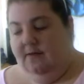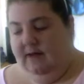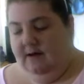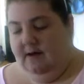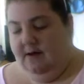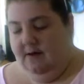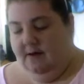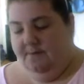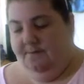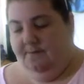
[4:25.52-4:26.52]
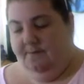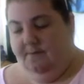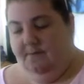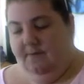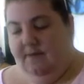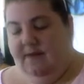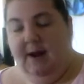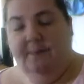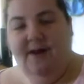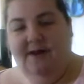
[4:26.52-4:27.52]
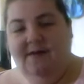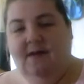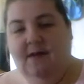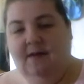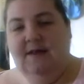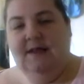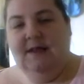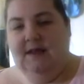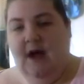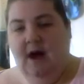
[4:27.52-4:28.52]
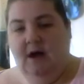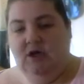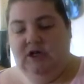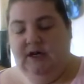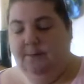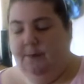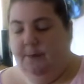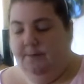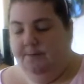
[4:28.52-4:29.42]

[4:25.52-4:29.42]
they're a bit sturdier than the heart shape.